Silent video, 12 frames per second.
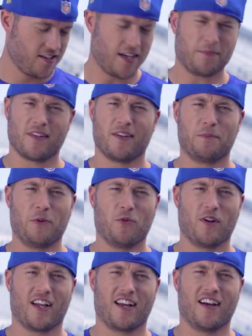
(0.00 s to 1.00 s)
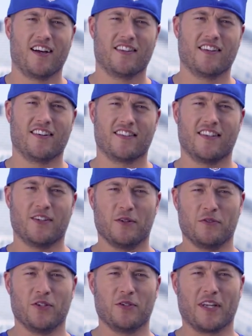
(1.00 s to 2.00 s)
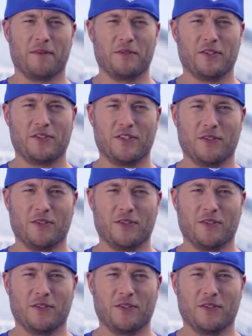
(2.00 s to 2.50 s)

Shaped a little bit more like a hot dog than the old Duke I'm used